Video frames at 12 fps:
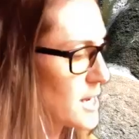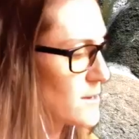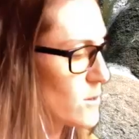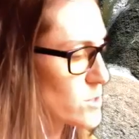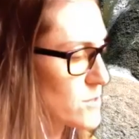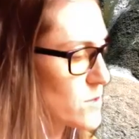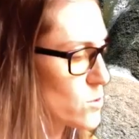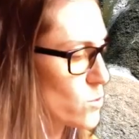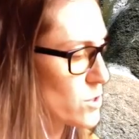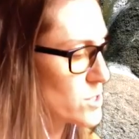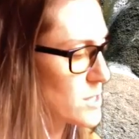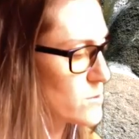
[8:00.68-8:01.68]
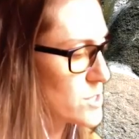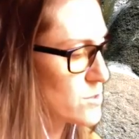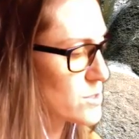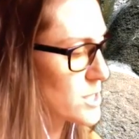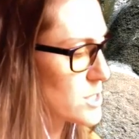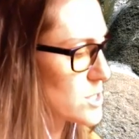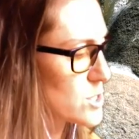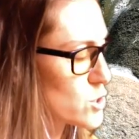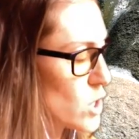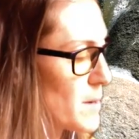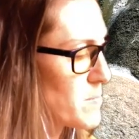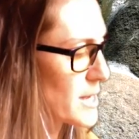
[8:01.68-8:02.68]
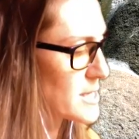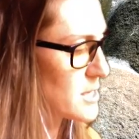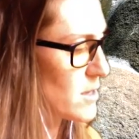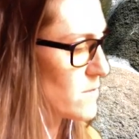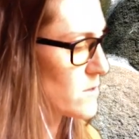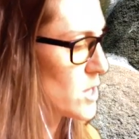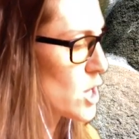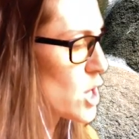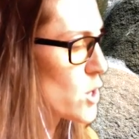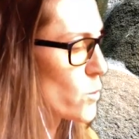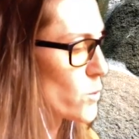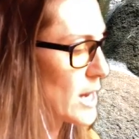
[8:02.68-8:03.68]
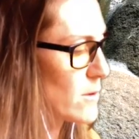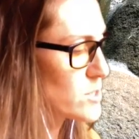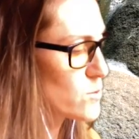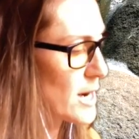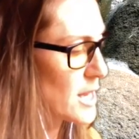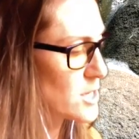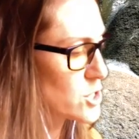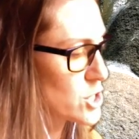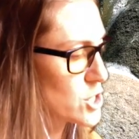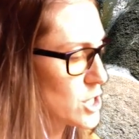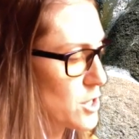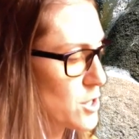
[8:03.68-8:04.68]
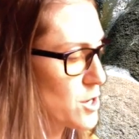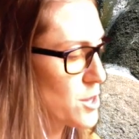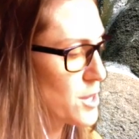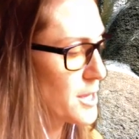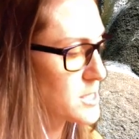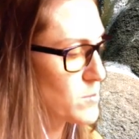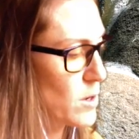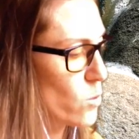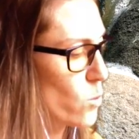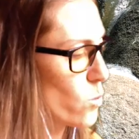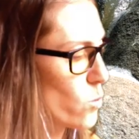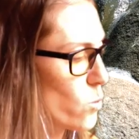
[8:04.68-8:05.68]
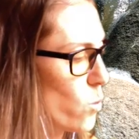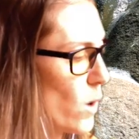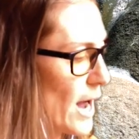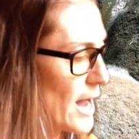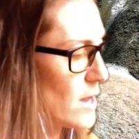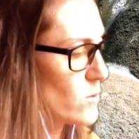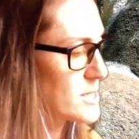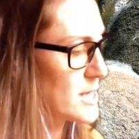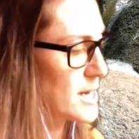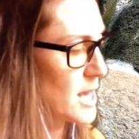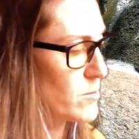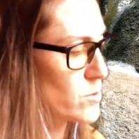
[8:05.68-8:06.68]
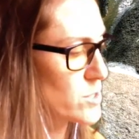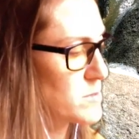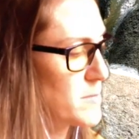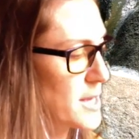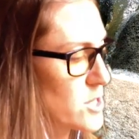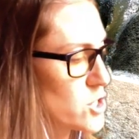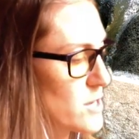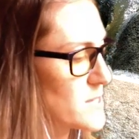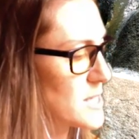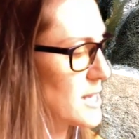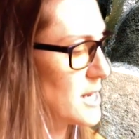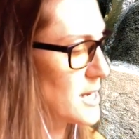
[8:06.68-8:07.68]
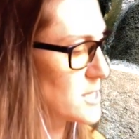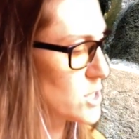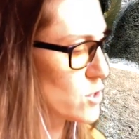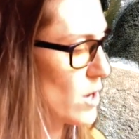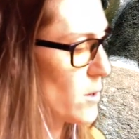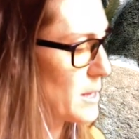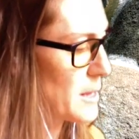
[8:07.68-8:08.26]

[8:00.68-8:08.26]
notes of the words I was using to describe myself. When I was ready, she shared her thoughts about why I was unable to make the shifts I needed to grow.